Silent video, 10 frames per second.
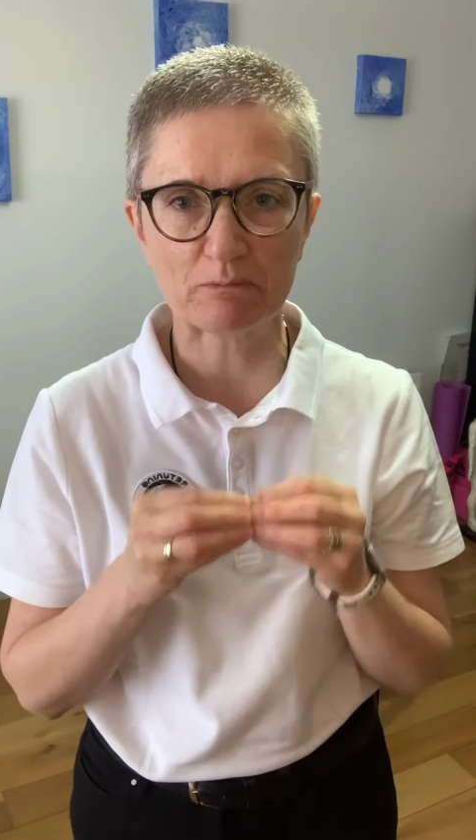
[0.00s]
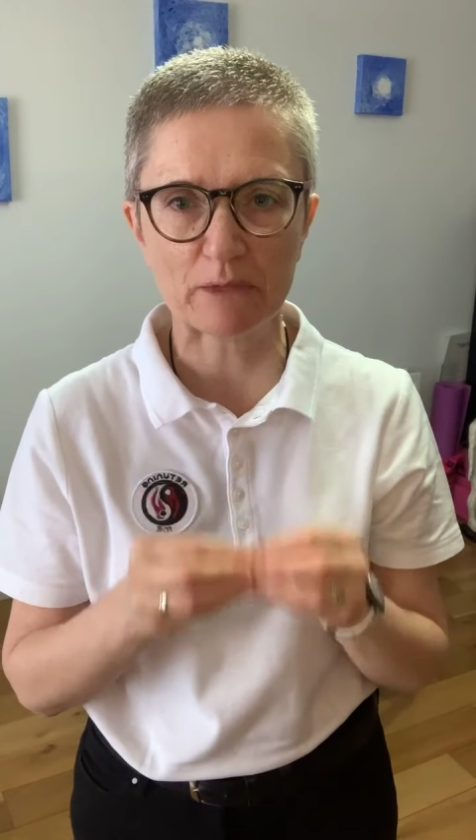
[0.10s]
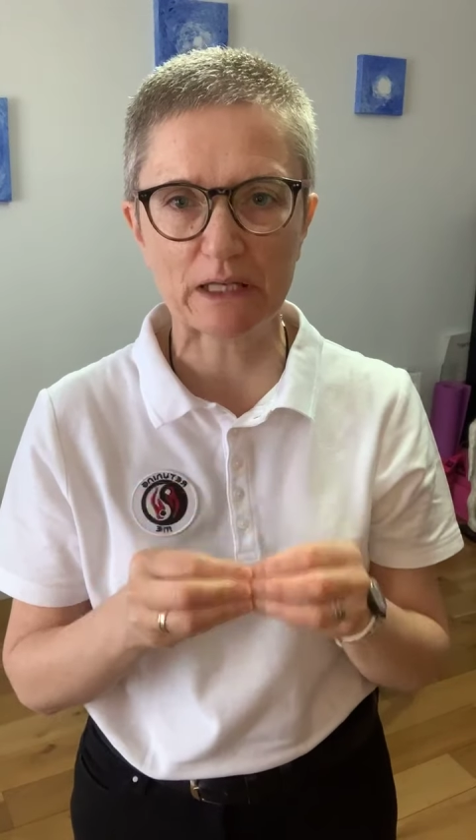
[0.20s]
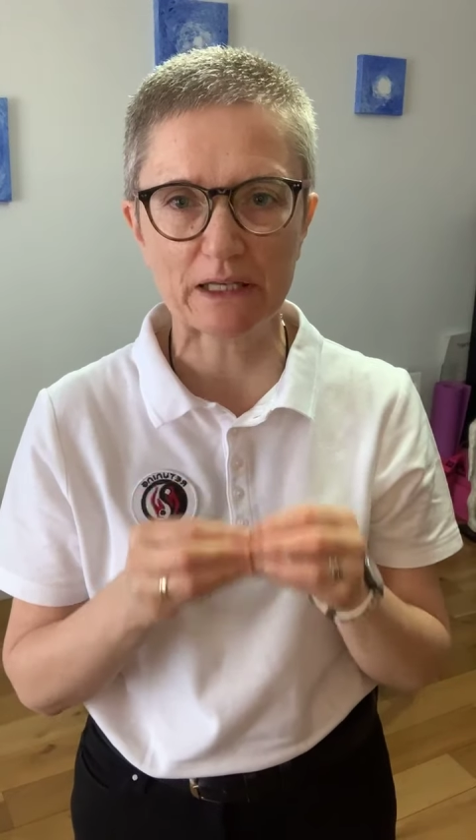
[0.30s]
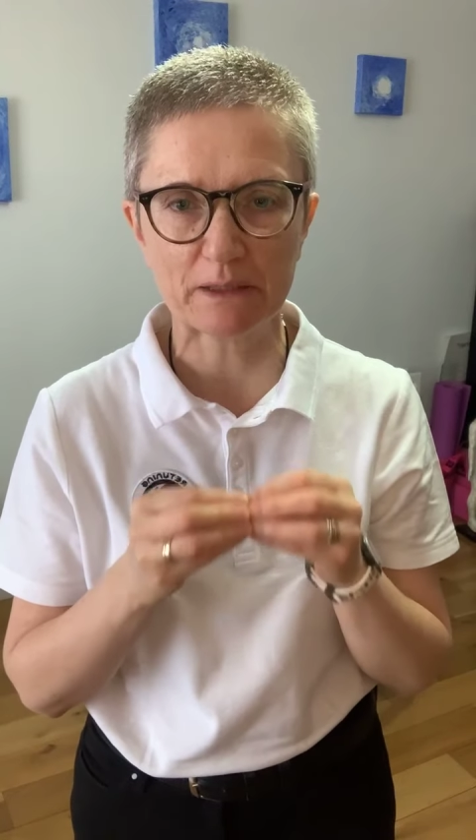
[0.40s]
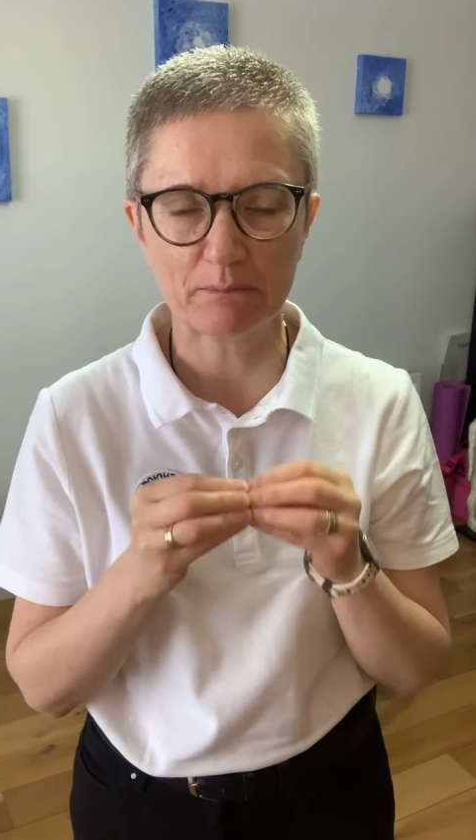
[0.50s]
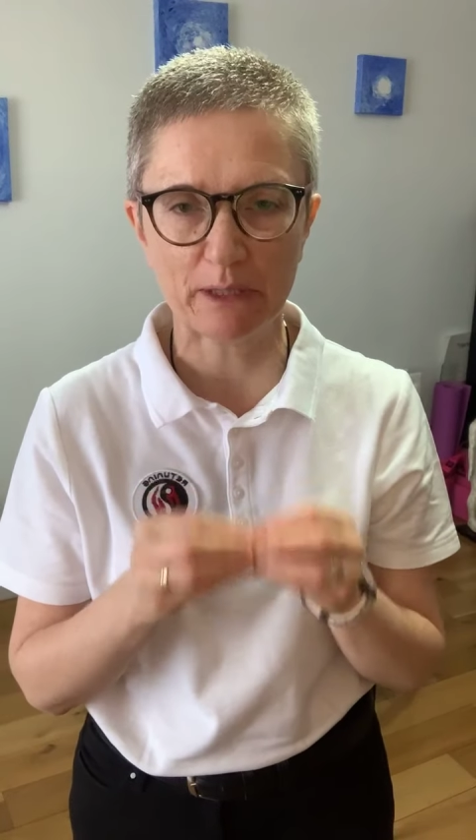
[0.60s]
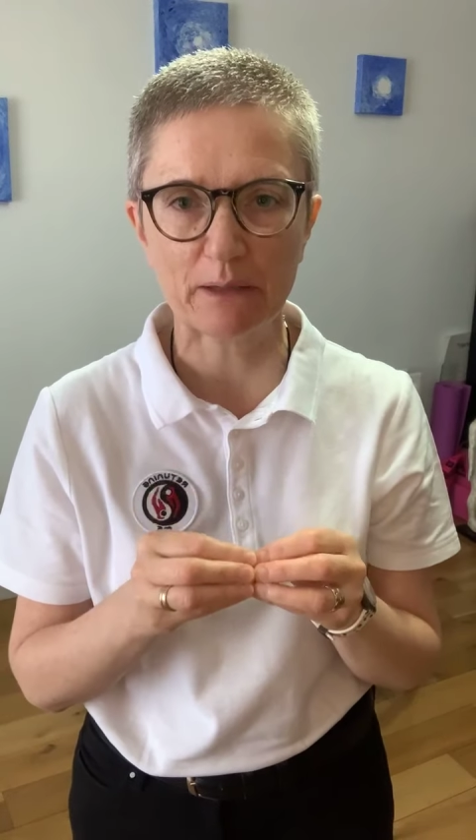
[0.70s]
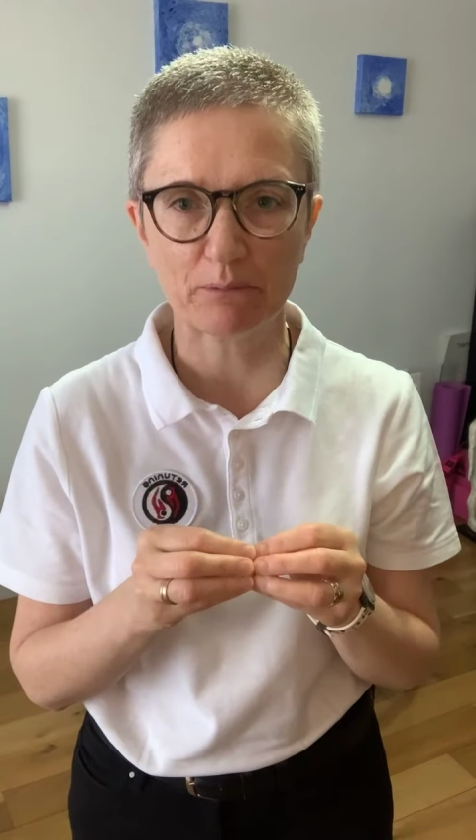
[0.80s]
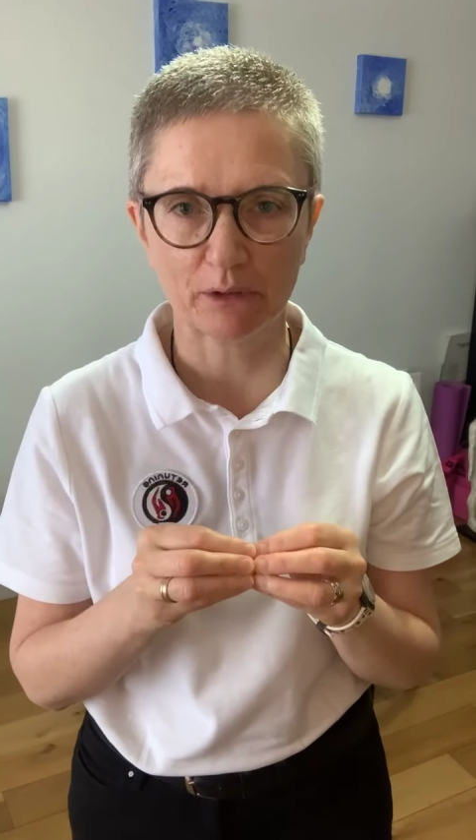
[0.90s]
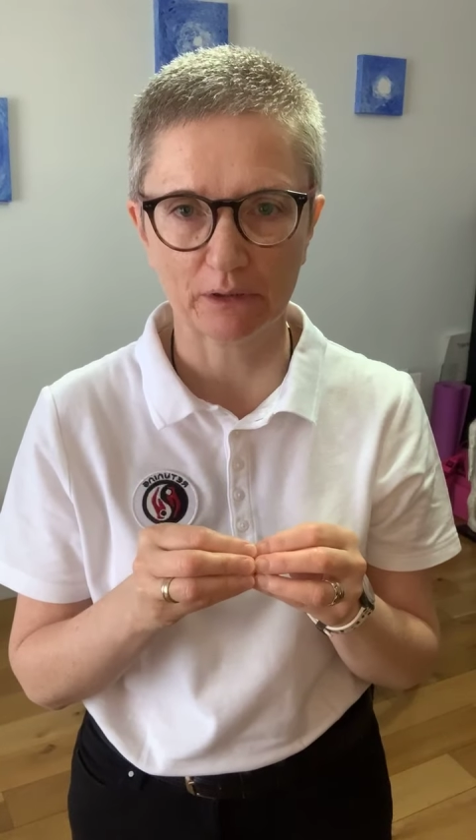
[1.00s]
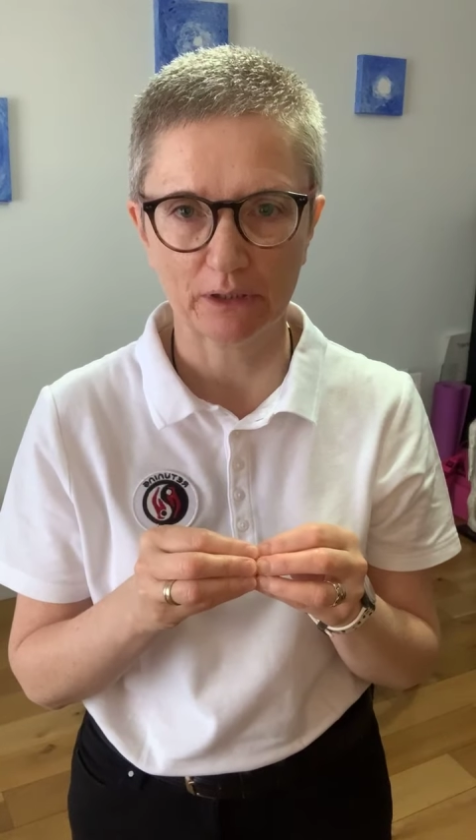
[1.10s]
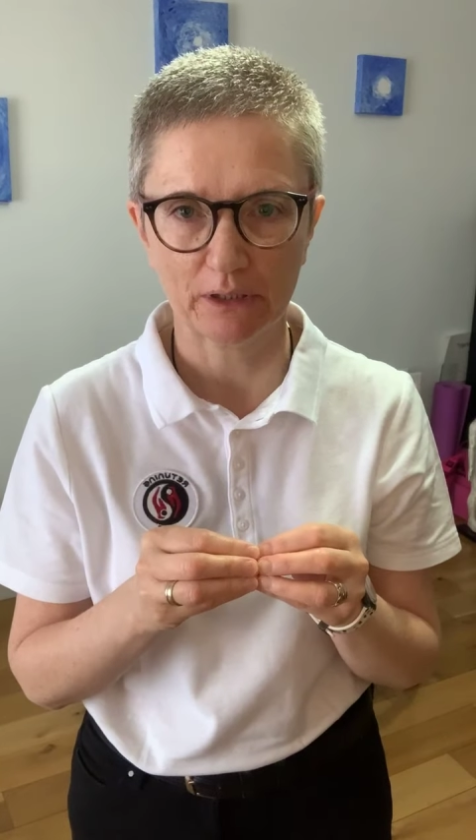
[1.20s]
million people